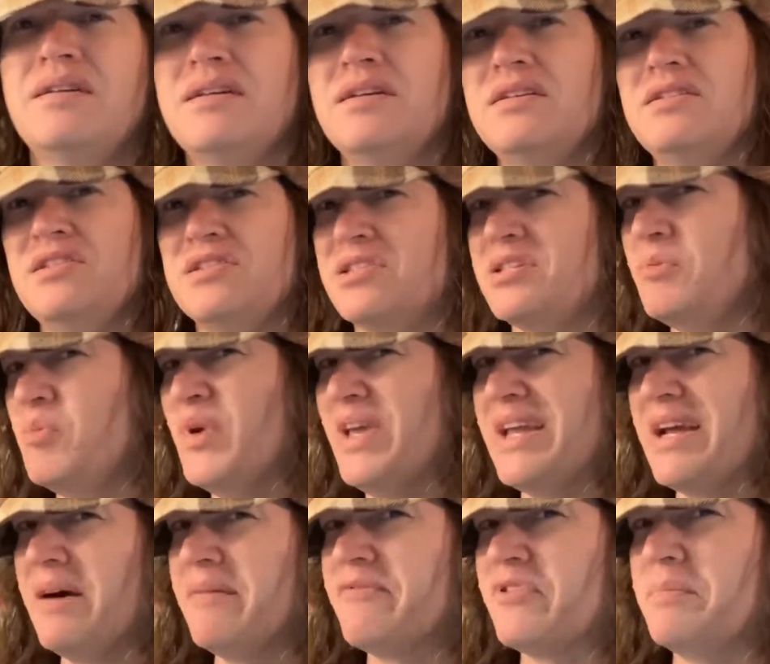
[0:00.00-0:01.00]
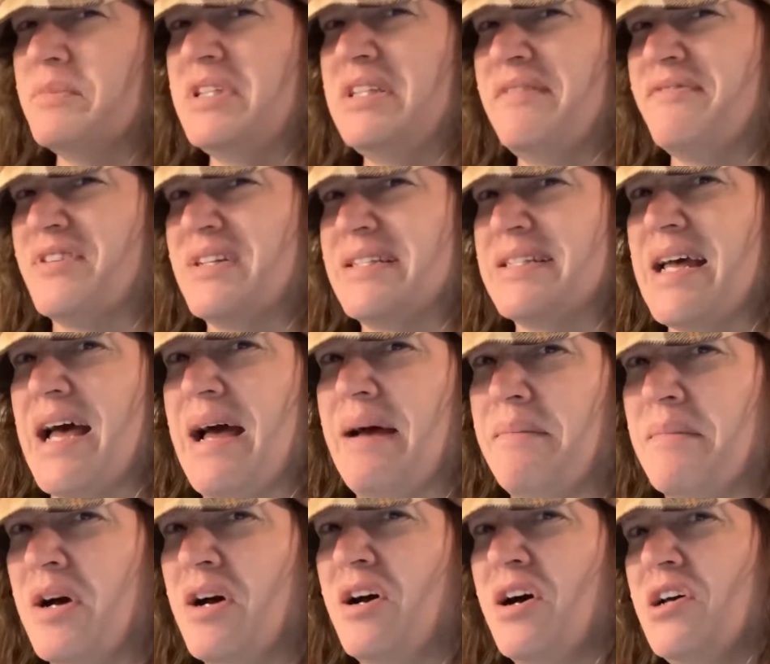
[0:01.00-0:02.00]
You see, we come from a different
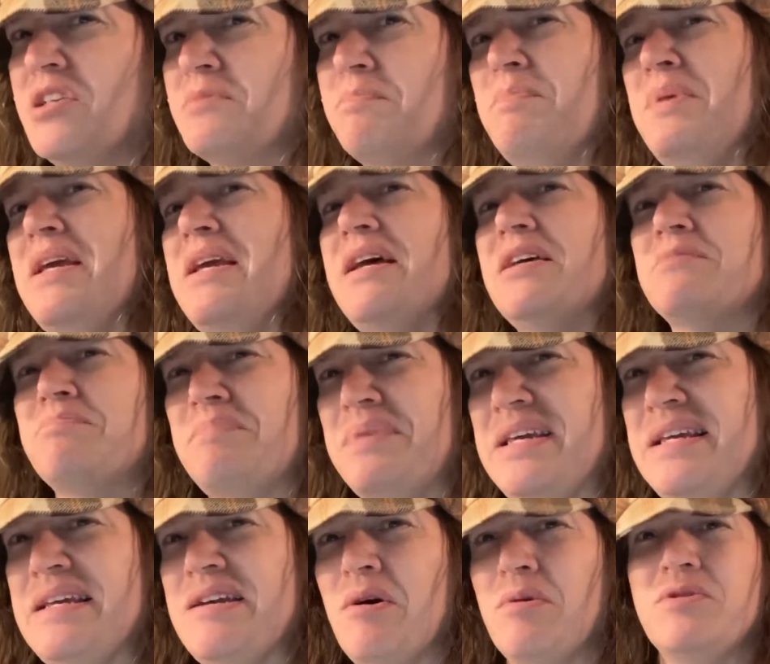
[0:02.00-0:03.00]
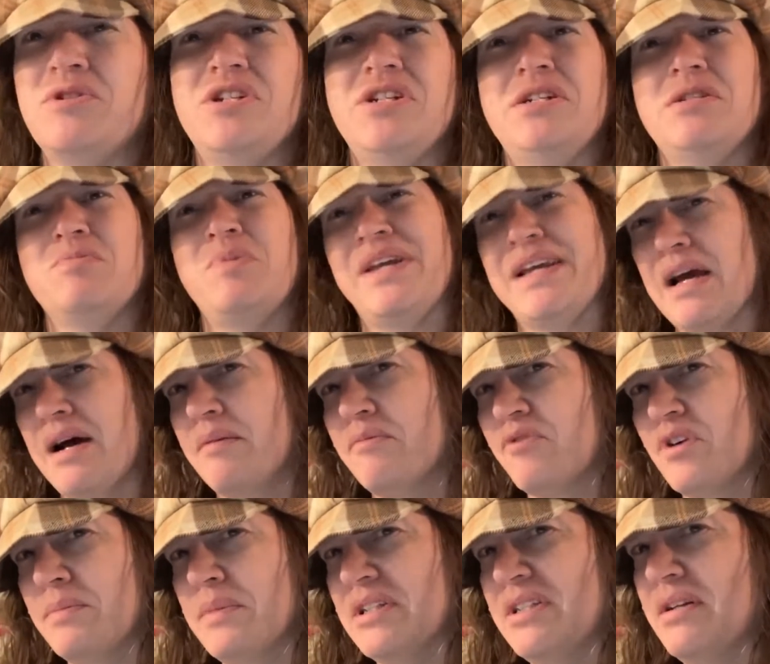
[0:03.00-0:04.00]
time. Us BSP OGs, we come
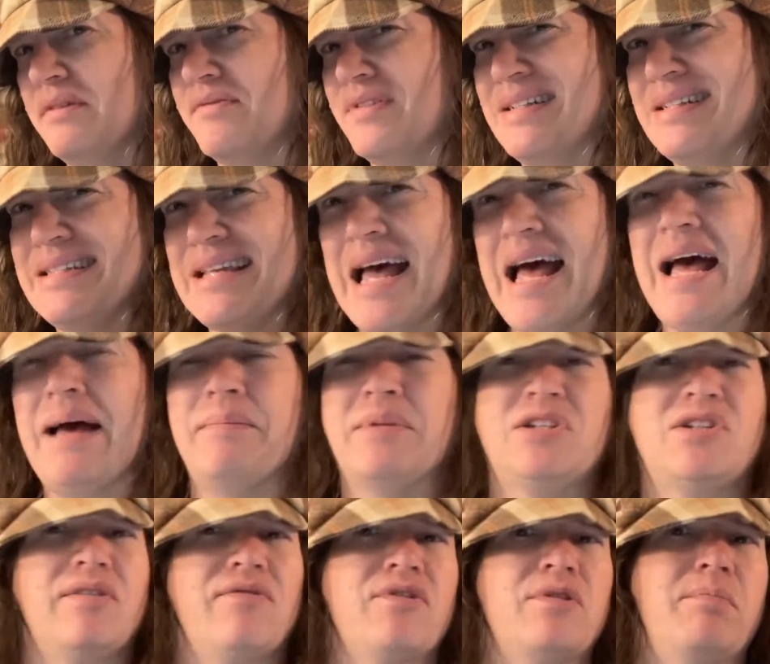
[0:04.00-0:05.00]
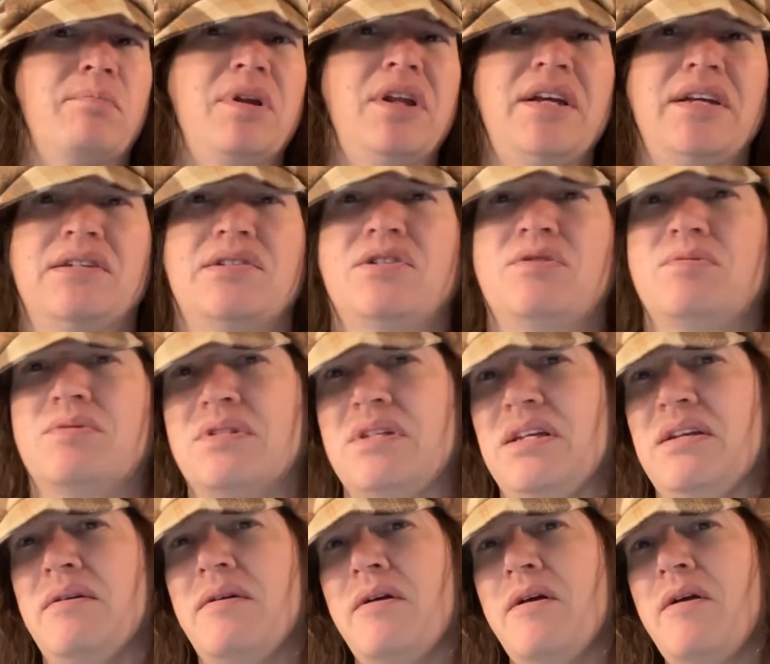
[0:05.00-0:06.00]
from a different time, a different place, you
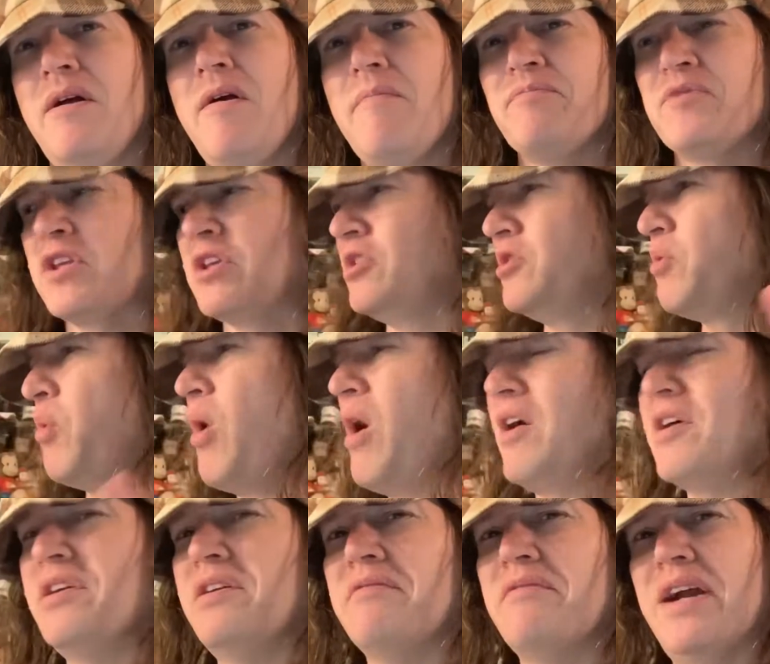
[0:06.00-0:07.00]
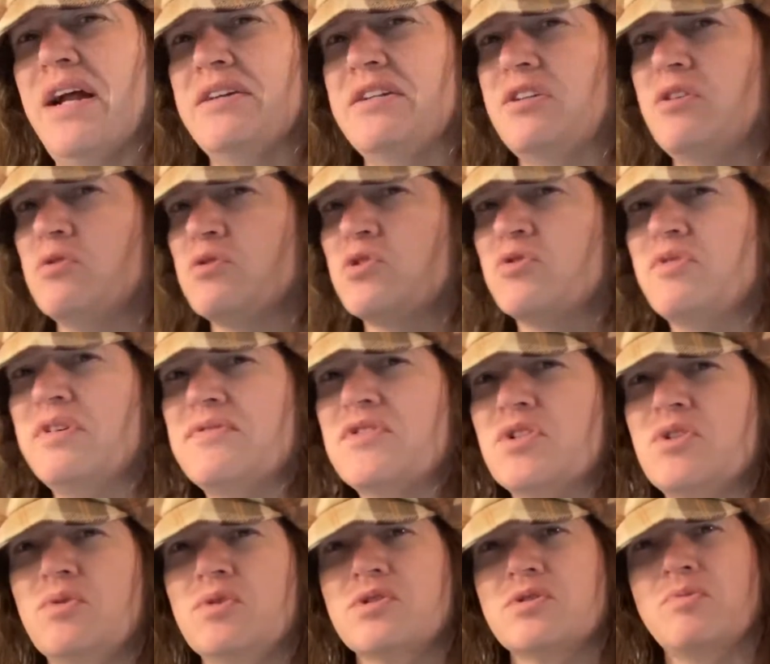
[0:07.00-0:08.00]
see. You're walking around in those thrift
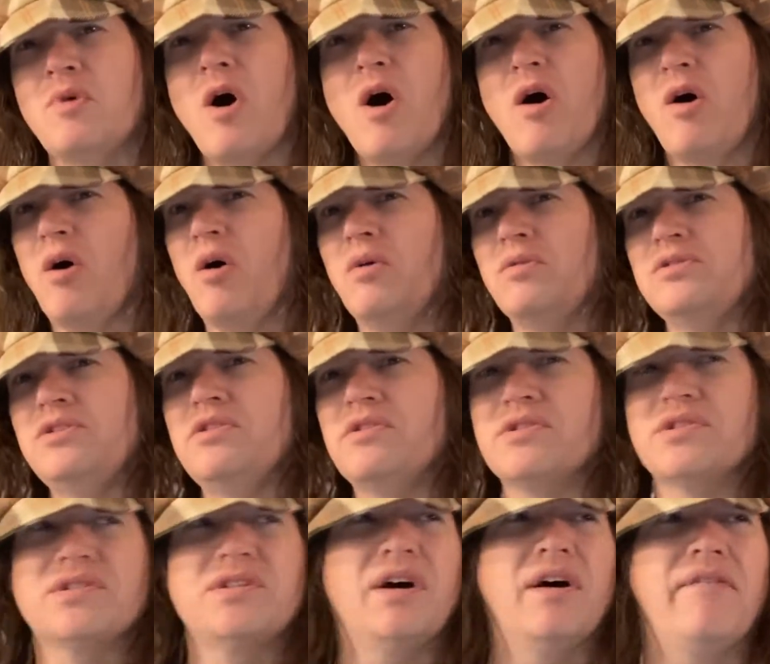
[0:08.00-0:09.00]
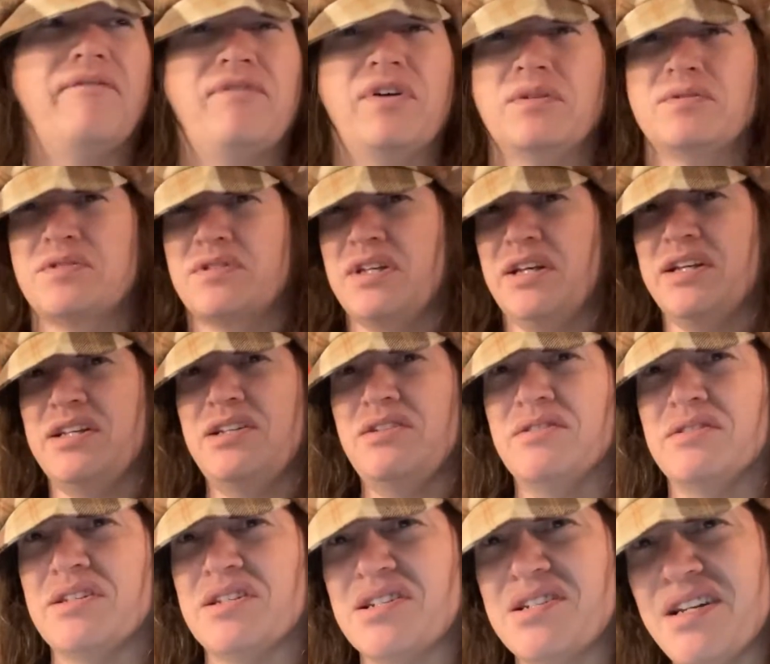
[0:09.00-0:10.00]
stores holding your cell phones thinking you're
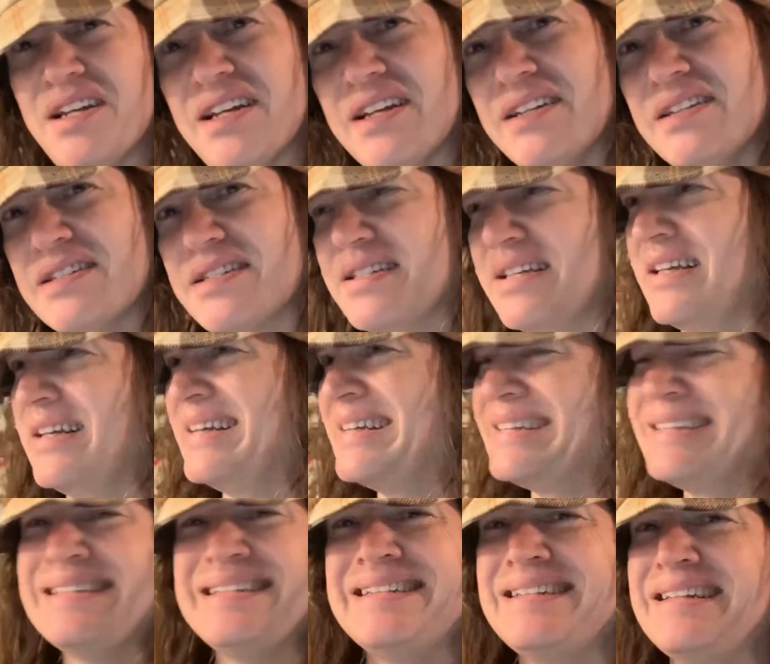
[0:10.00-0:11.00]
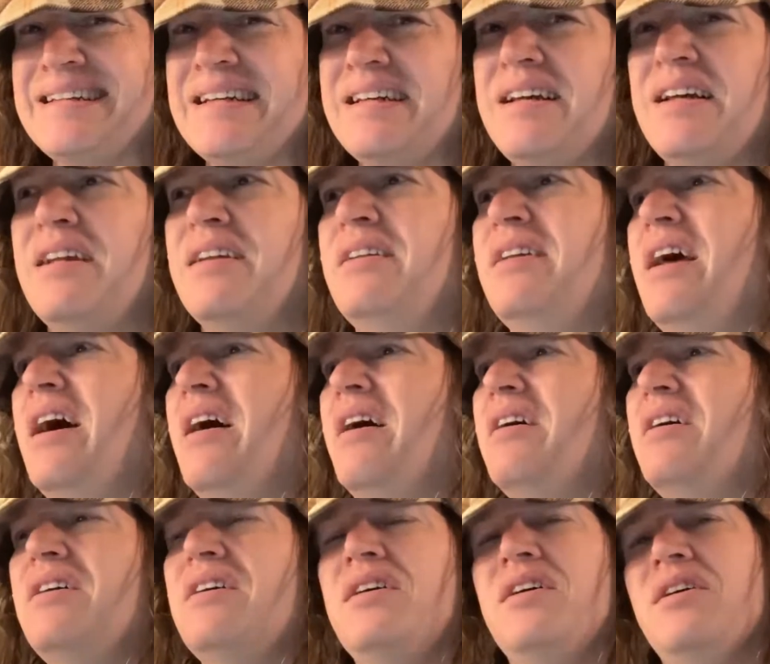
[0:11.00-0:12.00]
the shit, you see. Now,
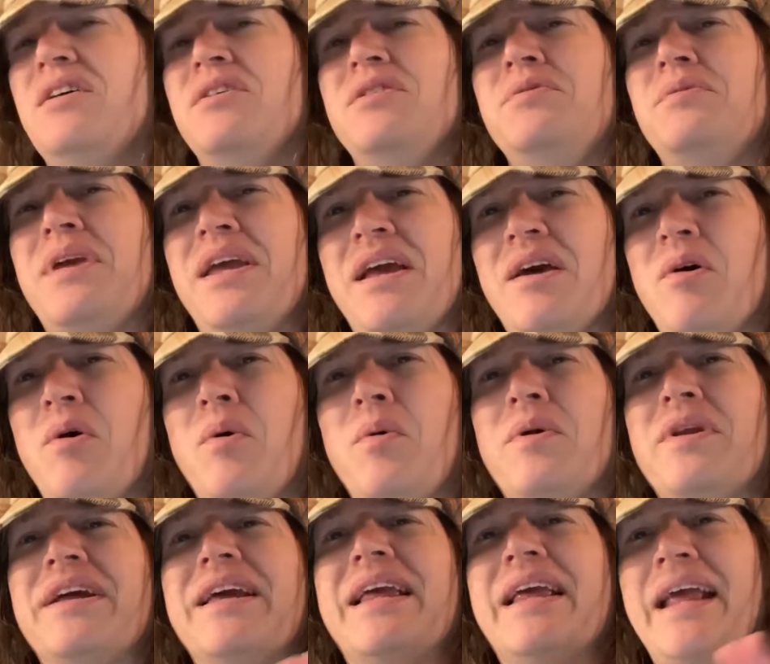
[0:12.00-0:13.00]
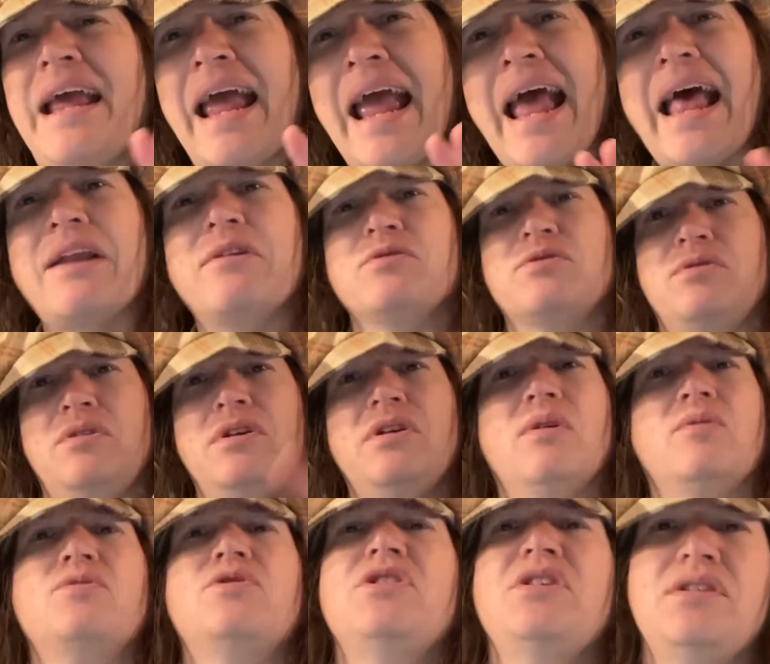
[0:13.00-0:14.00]
you can't hold a candle to the
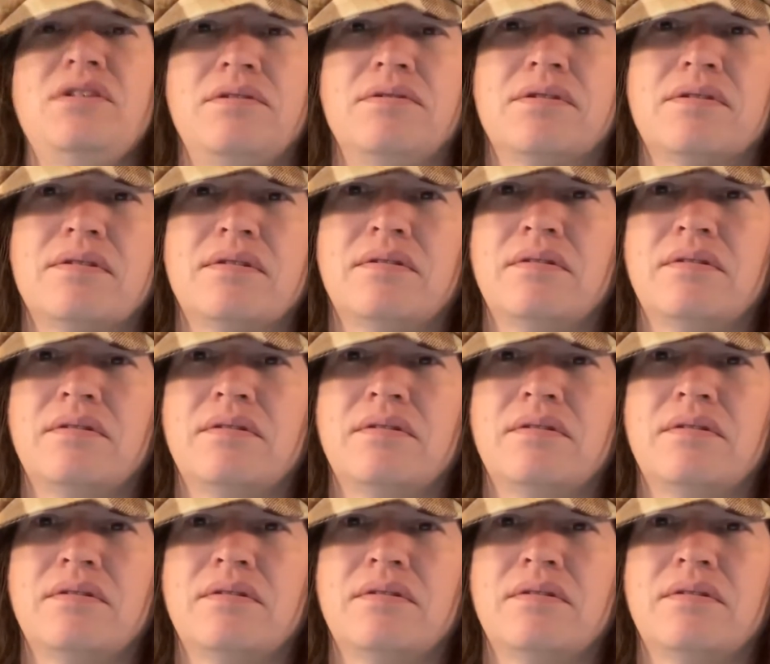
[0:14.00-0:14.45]
OGs.